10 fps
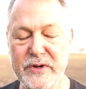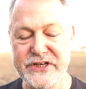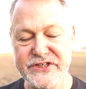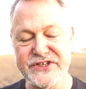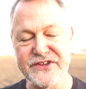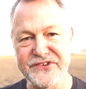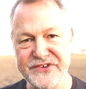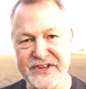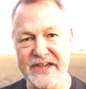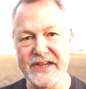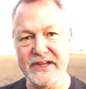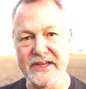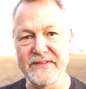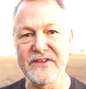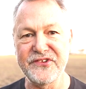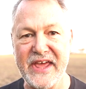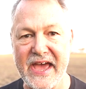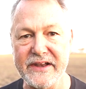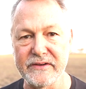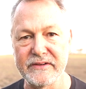when you should stay in the
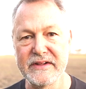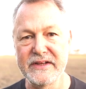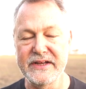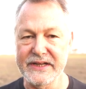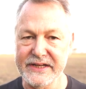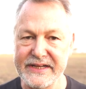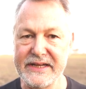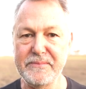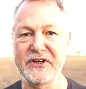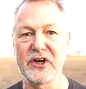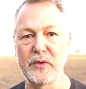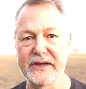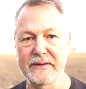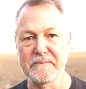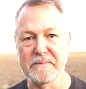saddle and keep going.